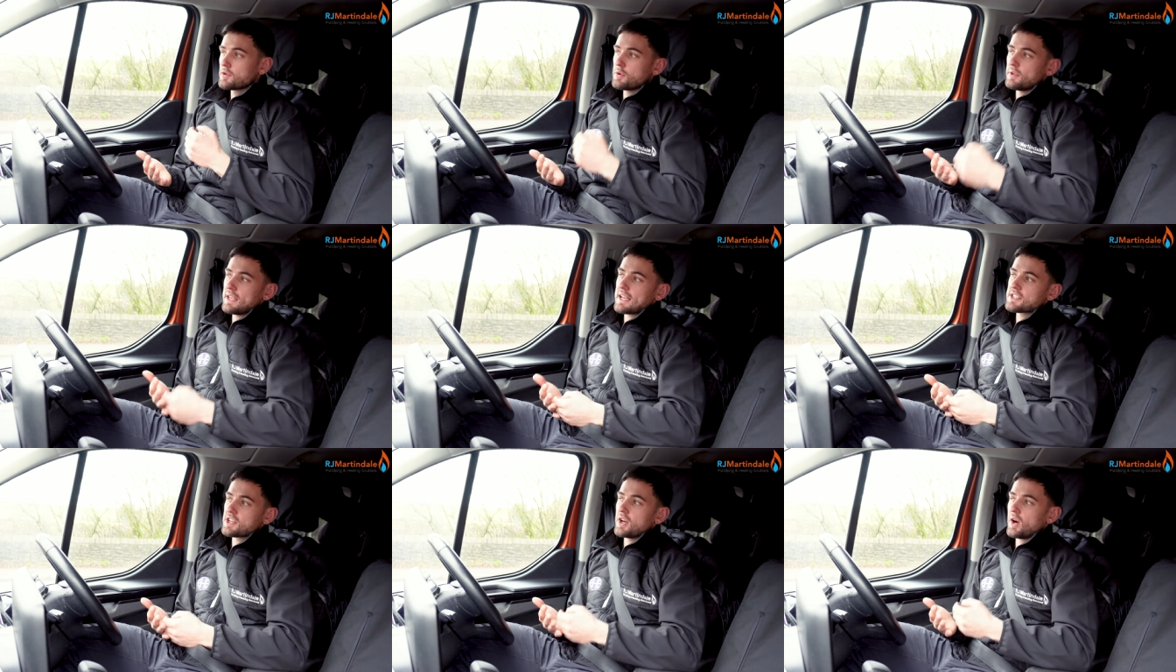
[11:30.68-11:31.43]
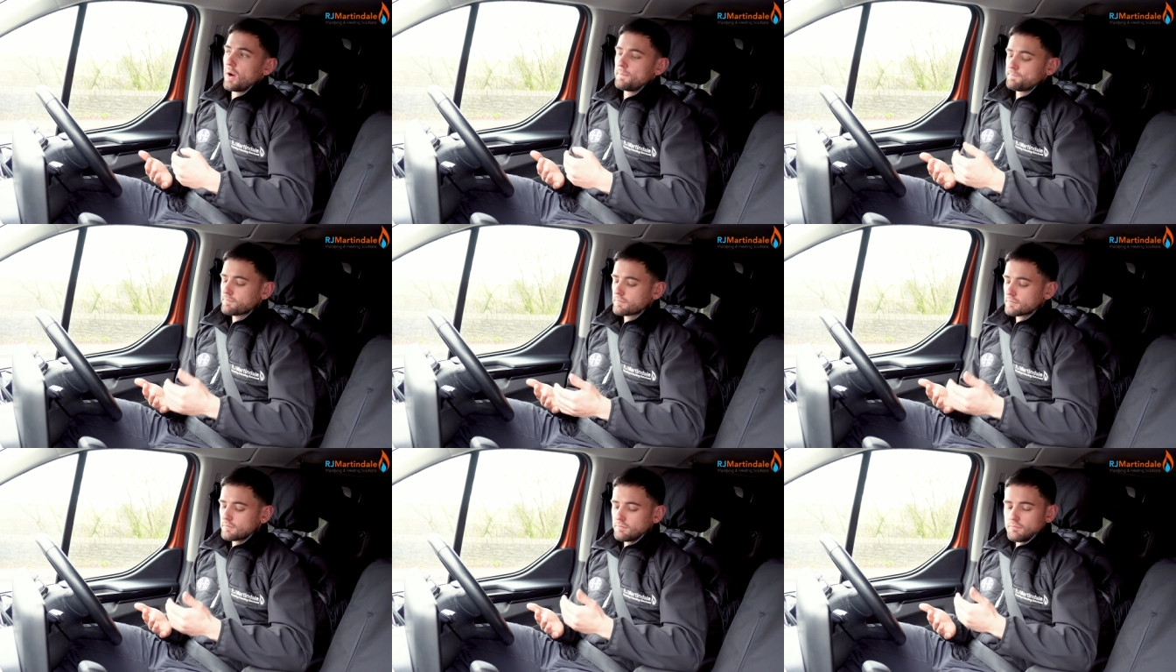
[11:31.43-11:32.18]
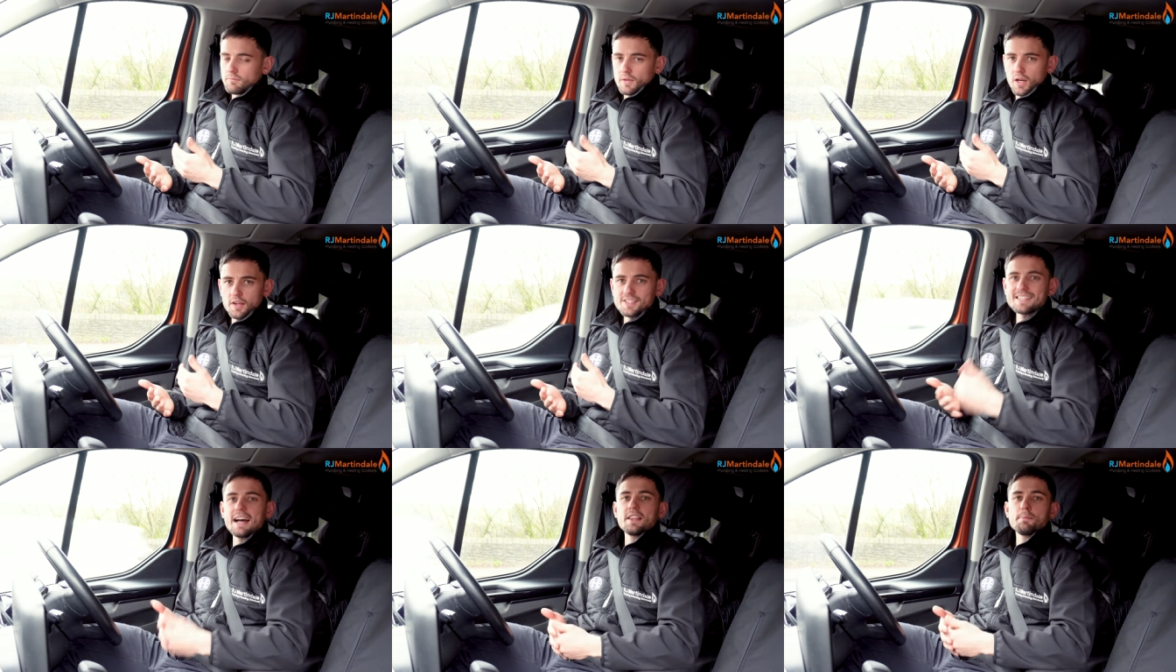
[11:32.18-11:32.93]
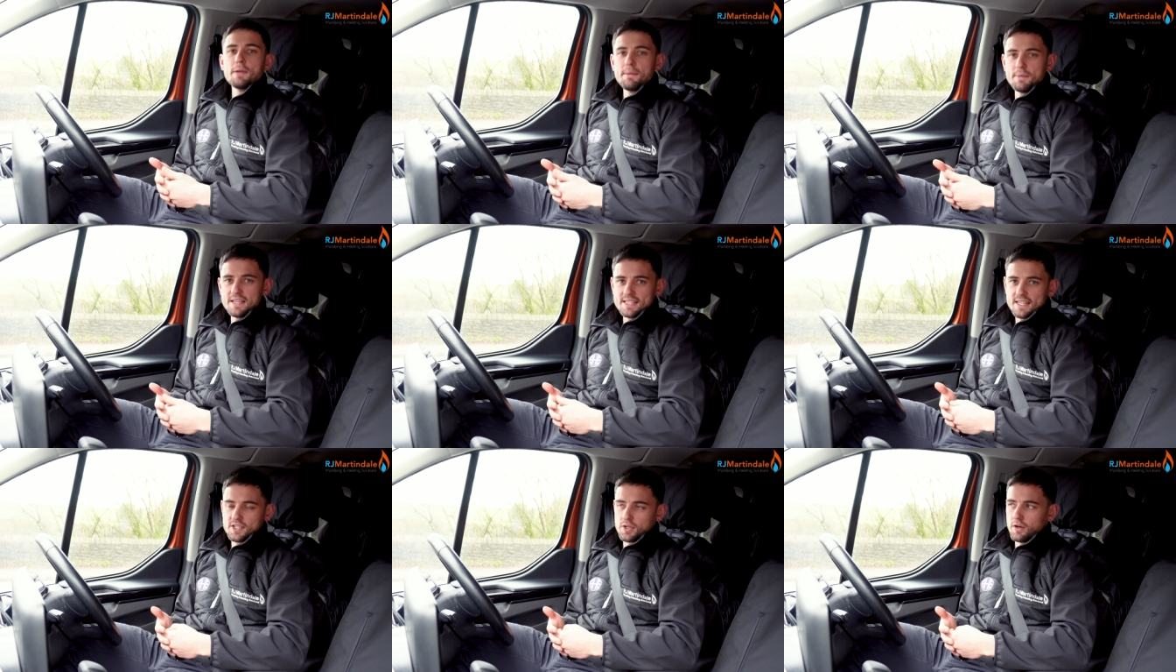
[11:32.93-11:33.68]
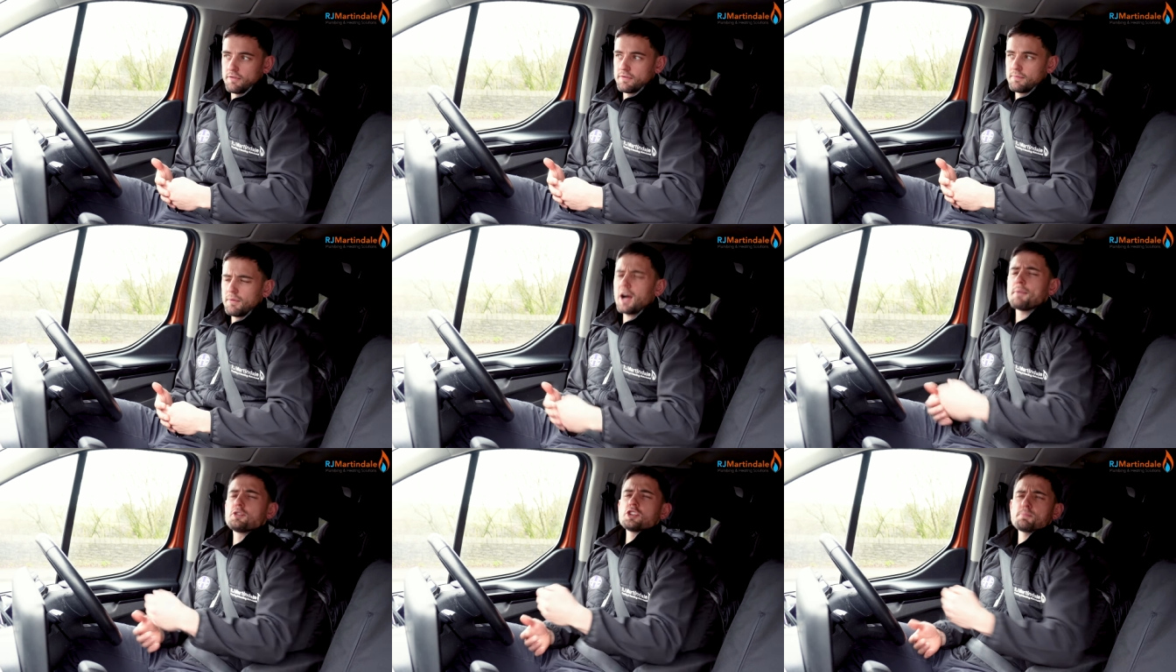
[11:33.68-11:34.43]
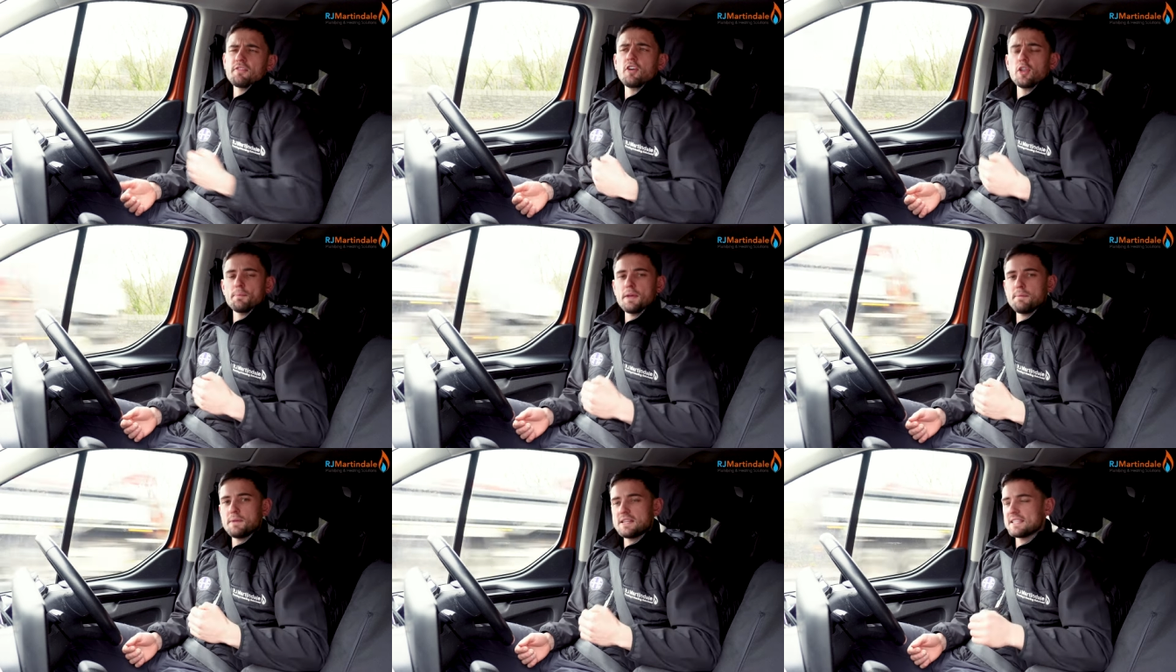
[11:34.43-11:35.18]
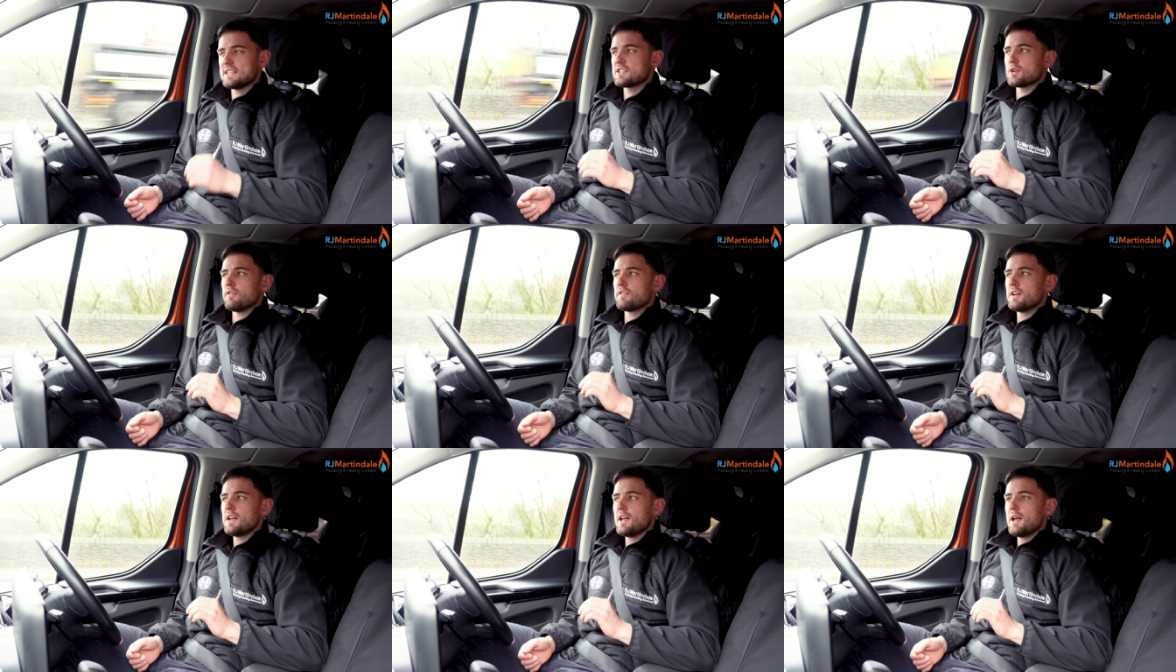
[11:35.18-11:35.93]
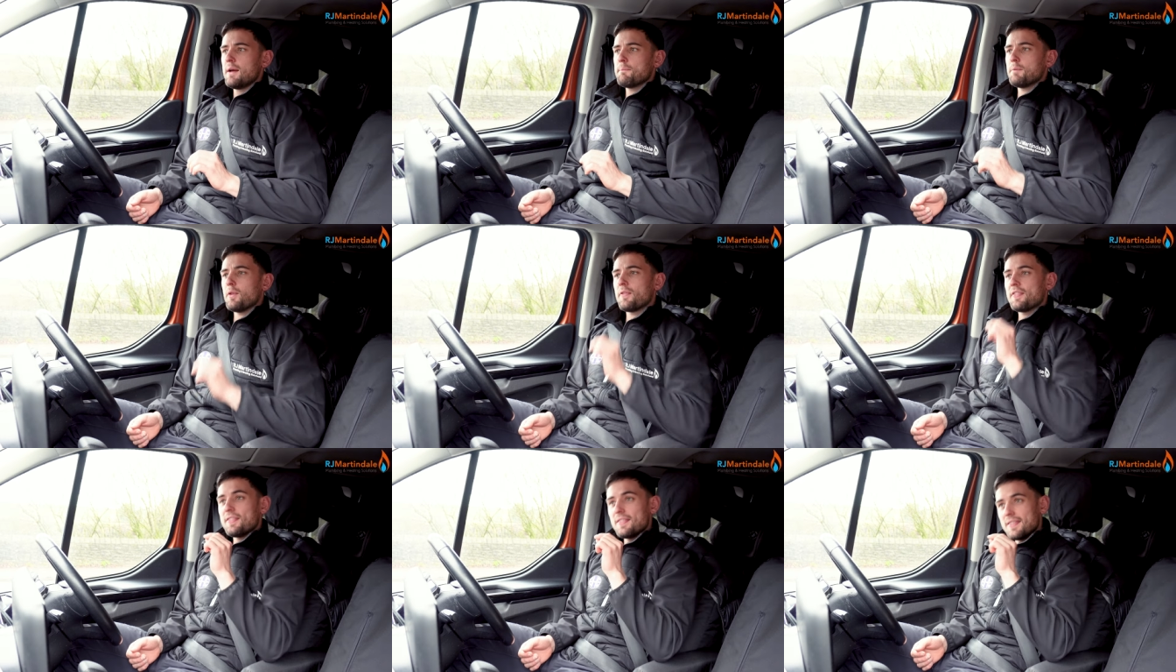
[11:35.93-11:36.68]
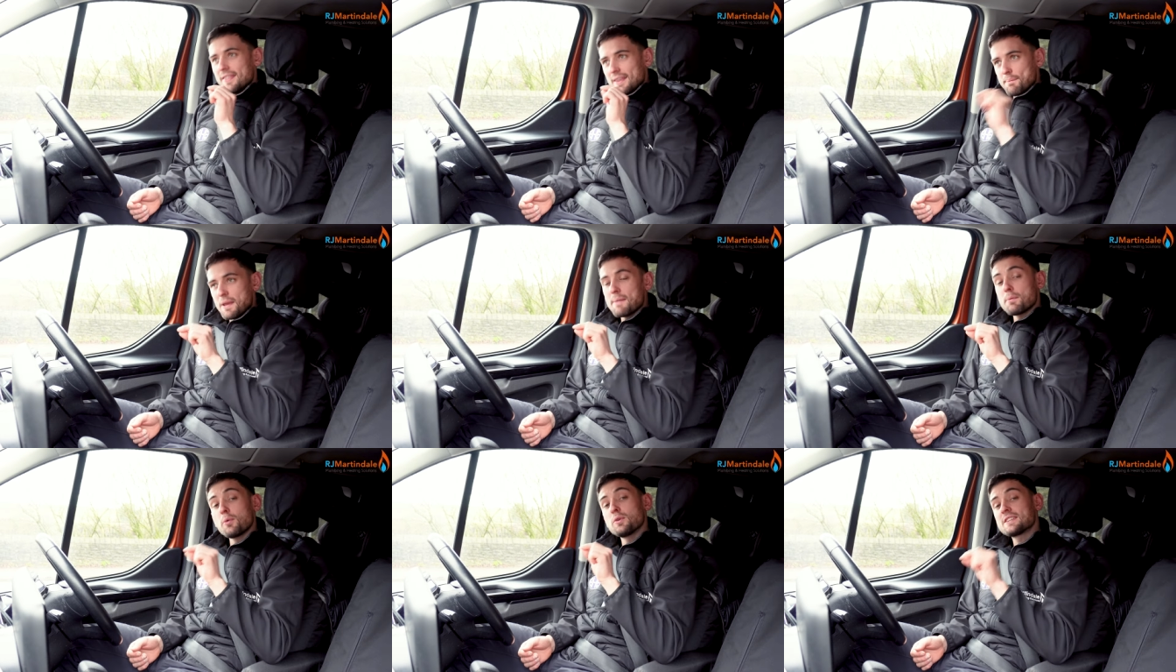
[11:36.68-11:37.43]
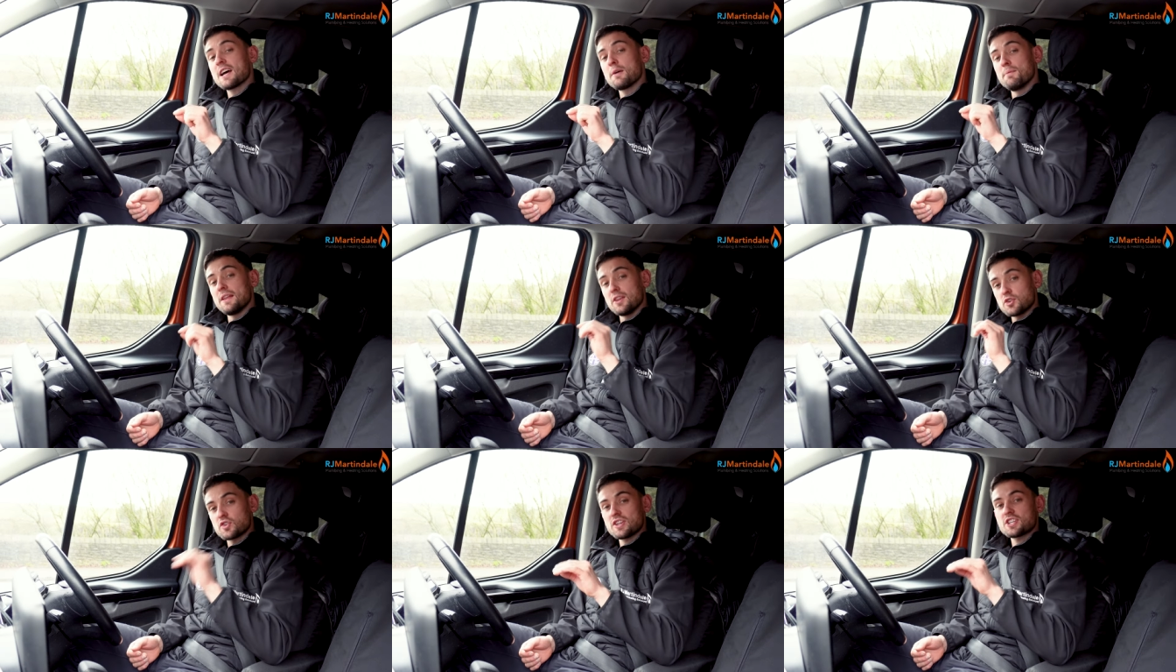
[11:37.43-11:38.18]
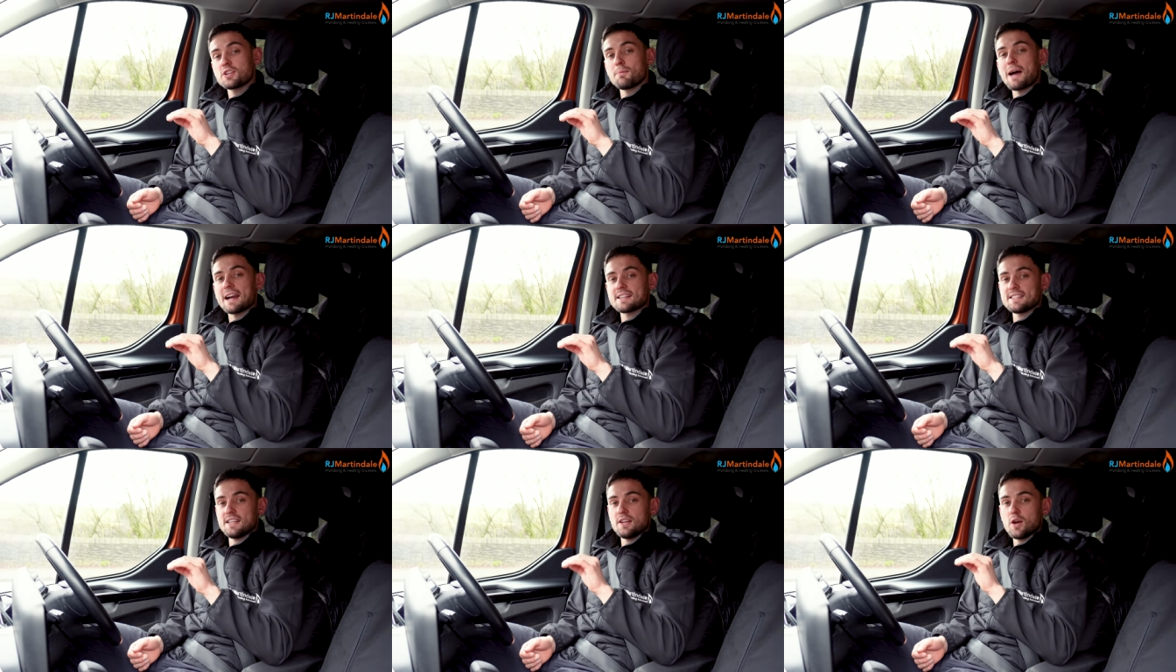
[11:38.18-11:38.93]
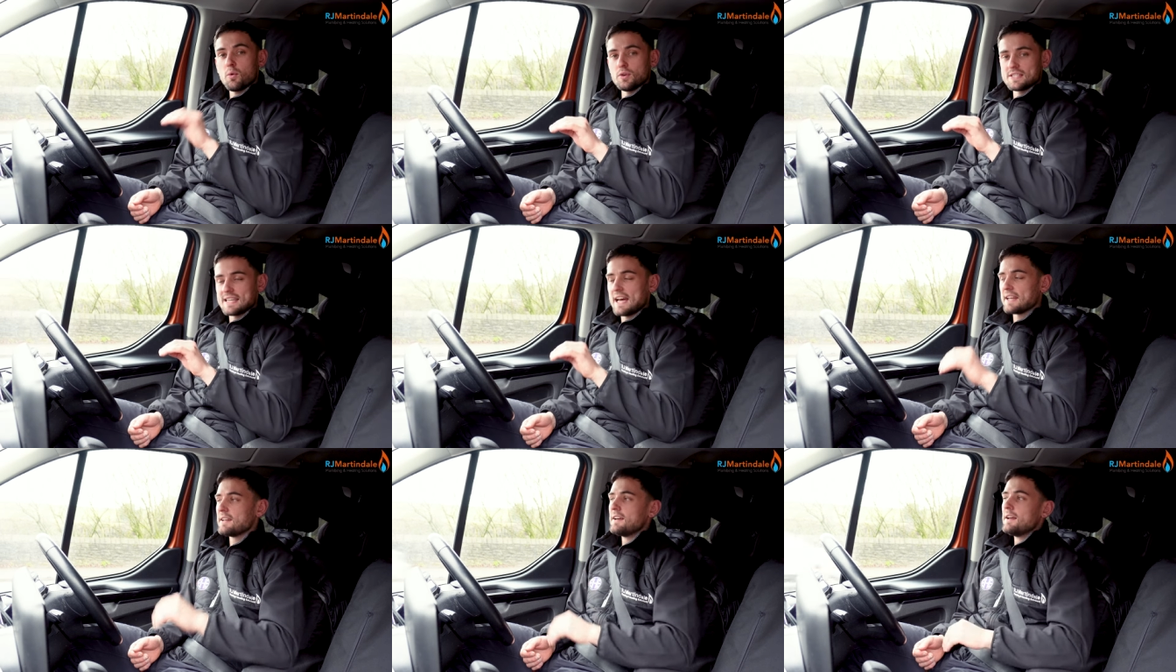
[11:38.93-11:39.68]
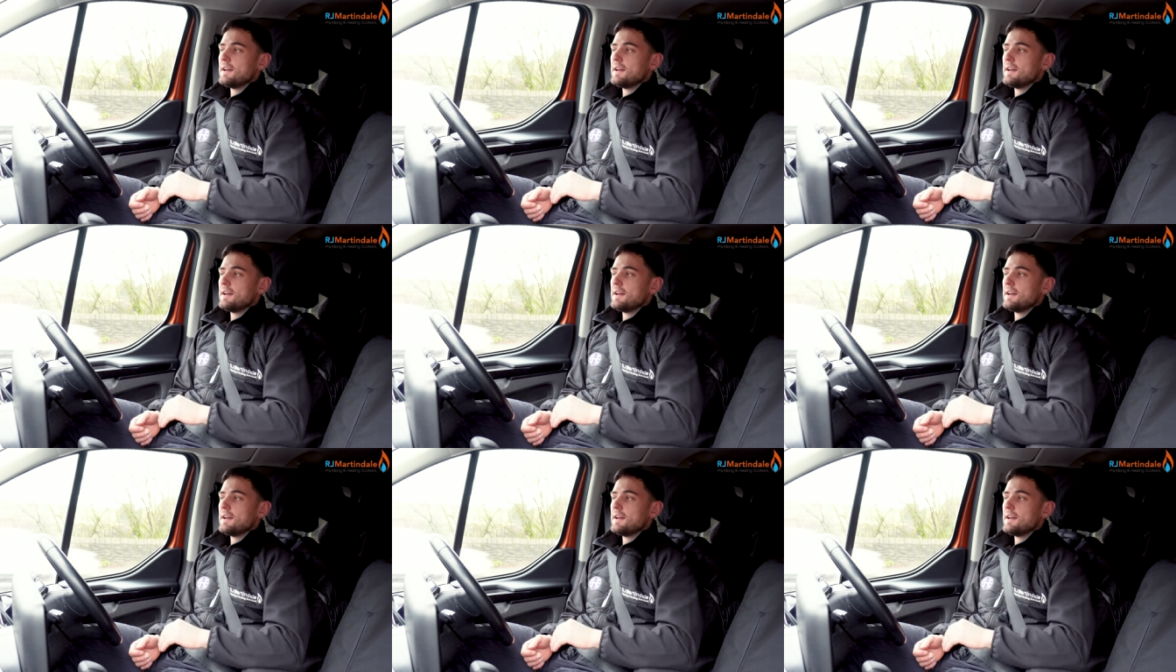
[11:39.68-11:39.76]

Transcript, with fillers: doing the S E O, and starting the P P C stuff. Uh, just before the P P C stuff. But the people would tell me that traditional marketing was dead.